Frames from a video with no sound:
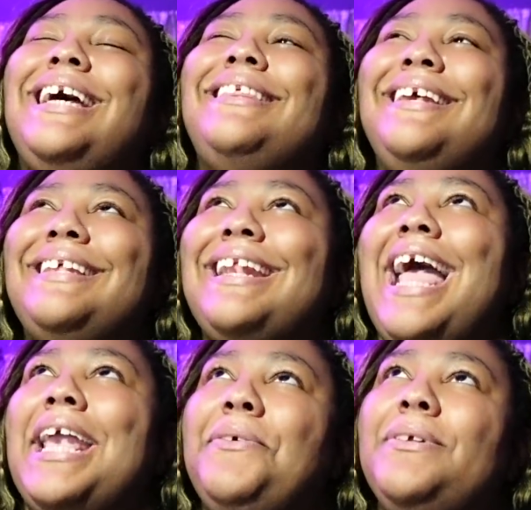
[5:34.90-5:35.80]
I think that
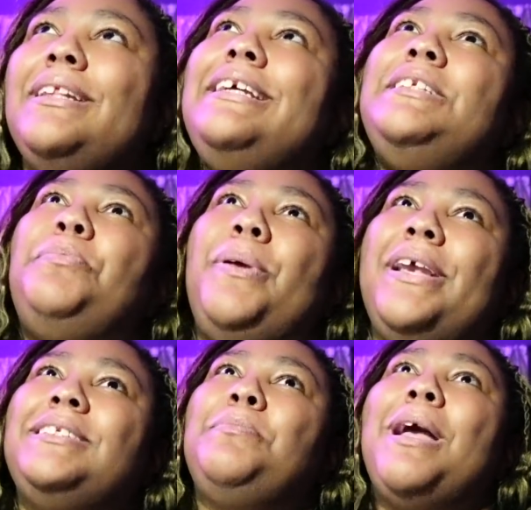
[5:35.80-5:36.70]
accurately
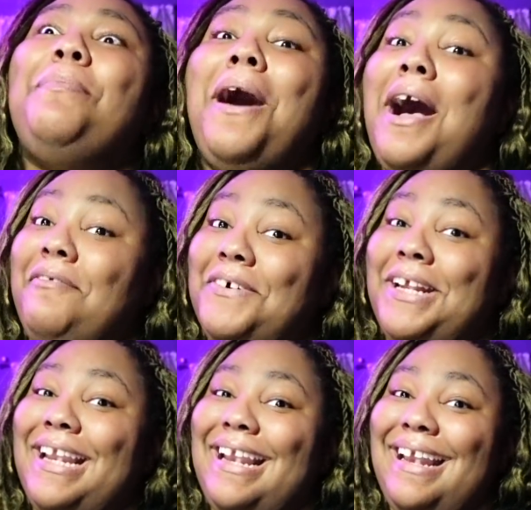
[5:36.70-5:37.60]
depicts my
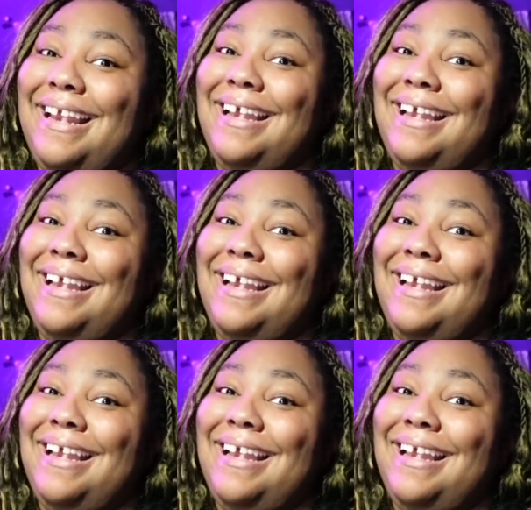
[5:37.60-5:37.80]
poverty.